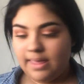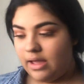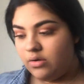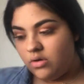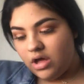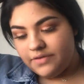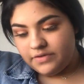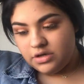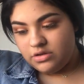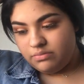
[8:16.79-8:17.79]
I don't have
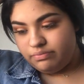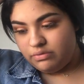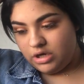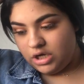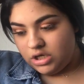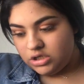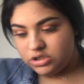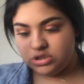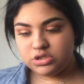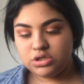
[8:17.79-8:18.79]
another
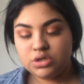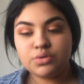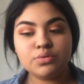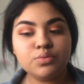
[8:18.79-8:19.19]
brush.